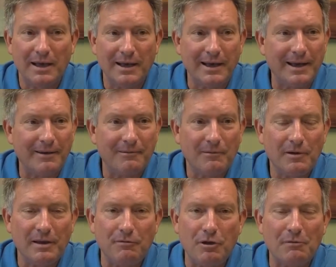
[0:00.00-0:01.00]
Um,
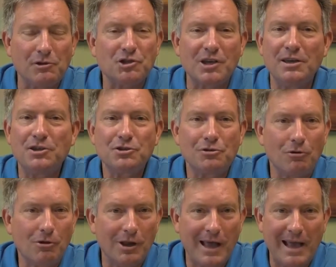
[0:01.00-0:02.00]
if you have a Sunday
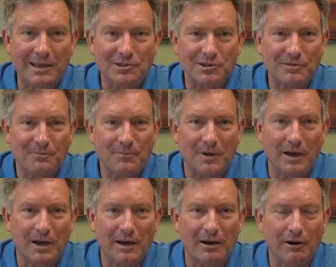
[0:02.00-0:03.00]
school class
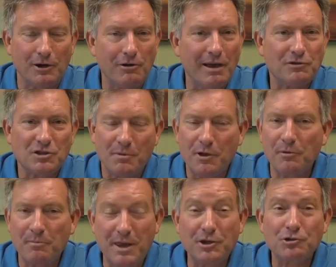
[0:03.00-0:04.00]
uh, or you have some
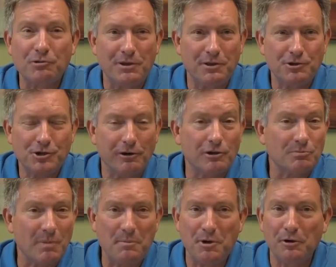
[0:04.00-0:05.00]
other ministry in the church,
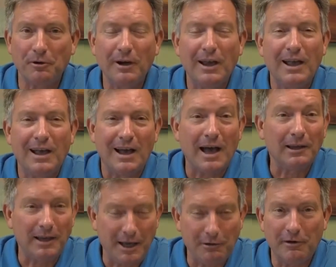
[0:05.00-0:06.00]
maybe you're a
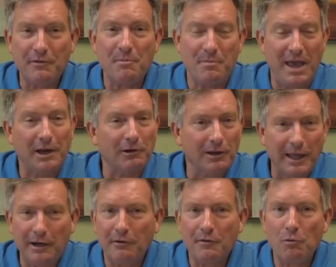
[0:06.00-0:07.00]
leader of the men or a
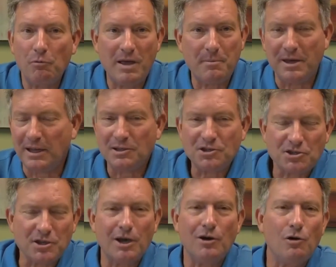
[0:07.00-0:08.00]
leader of the women, it's
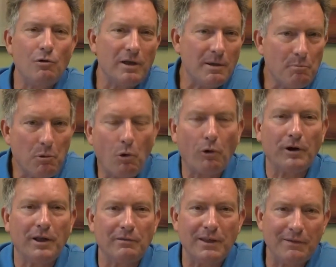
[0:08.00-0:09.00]
so
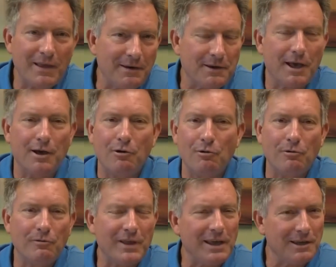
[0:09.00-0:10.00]
important that they
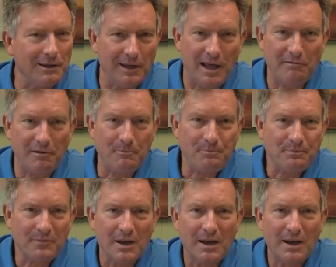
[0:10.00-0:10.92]
know that you love them.